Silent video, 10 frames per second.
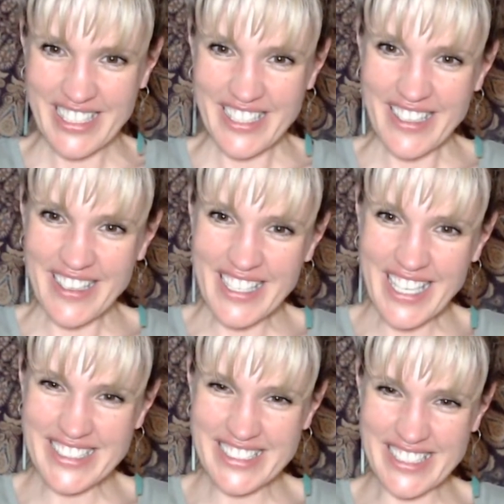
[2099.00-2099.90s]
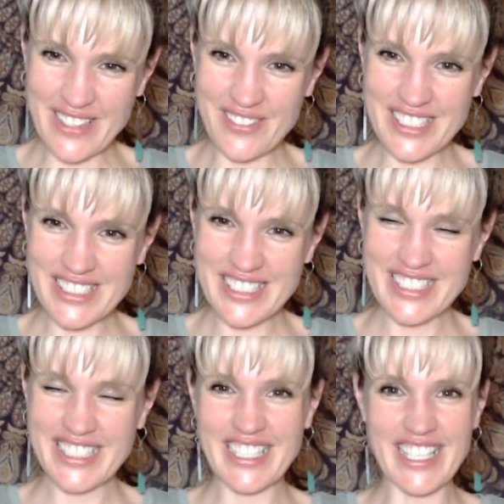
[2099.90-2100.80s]
Oh, nice, David.
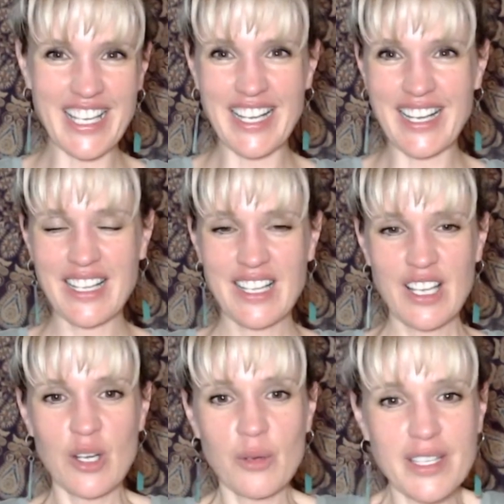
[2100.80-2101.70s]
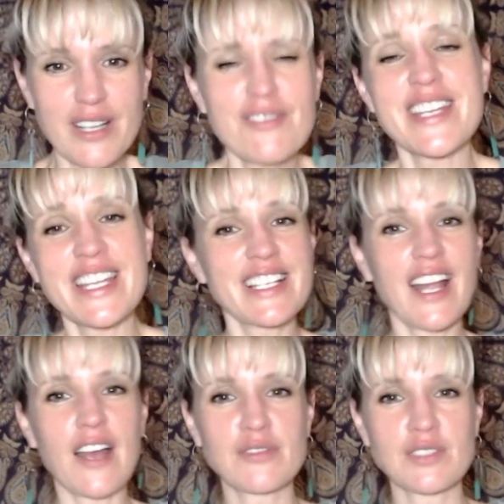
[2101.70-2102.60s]
Yeah. We don't need life to